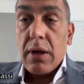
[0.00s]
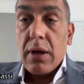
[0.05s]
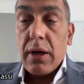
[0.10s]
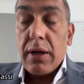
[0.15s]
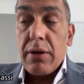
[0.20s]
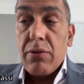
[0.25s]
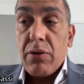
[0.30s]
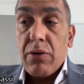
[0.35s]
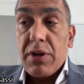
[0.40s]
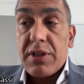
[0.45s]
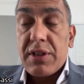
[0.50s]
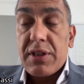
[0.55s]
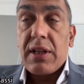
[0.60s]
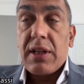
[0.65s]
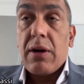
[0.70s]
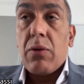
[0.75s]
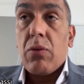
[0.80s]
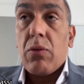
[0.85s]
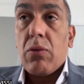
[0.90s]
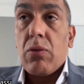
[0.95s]
a
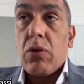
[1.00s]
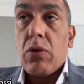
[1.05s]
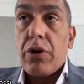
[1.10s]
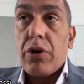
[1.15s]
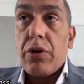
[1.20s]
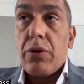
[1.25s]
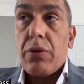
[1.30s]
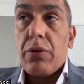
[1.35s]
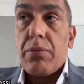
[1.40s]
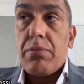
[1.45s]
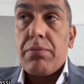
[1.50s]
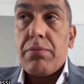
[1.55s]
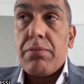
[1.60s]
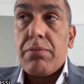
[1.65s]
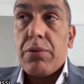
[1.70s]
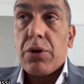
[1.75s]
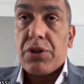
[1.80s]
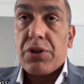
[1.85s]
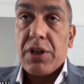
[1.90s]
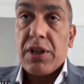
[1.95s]
risk that what you
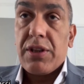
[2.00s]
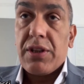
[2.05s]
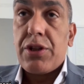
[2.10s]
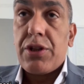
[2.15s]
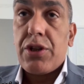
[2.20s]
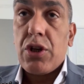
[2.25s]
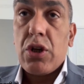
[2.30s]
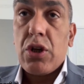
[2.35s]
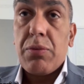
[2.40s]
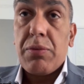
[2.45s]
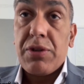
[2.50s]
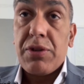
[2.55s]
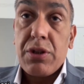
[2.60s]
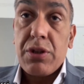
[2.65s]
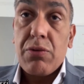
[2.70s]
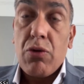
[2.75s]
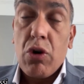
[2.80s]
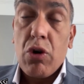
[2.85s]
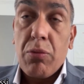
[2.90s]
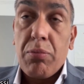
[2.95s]
put in the tube
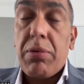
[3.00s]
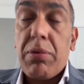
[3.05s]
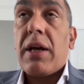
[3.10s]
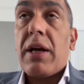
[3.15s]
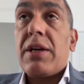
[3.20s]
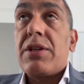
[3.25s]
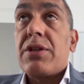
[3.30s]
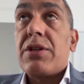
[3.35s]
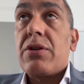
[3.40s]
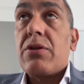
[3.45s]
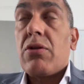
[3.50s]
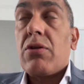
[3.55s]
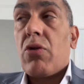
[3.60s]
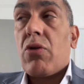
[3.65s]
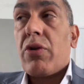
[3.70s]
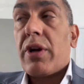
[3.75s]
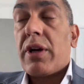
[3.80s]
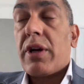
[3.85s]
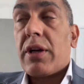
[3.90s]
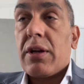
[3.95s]
is in the wrong place
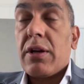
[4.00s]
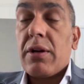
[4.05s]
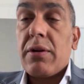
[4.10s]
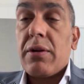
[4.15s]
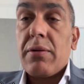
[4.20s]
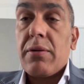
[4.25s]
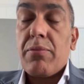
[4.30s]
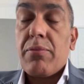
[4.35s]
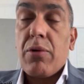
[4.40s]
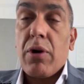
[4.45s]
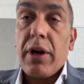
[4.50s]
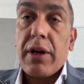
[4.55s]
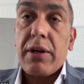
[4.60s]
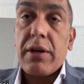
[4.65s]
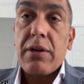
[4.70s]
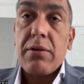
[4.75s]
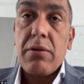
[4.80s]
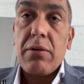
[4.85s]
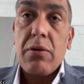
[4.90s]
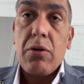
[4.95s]
or it can
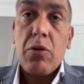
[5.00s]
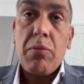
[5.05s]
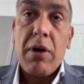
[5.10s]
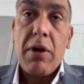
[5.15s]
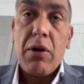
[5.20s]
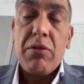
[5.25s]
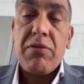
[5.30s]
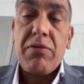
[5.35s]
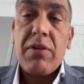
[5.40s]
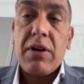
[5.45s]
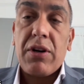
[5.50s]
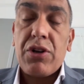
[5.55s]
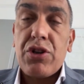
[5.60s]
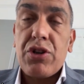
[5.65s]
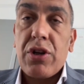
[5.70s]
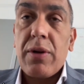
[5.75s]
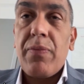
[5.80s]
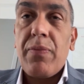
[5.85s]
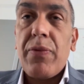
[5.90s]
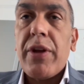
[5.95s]
break or
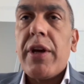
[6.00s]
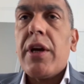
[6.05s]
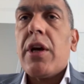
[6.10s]
malfunction.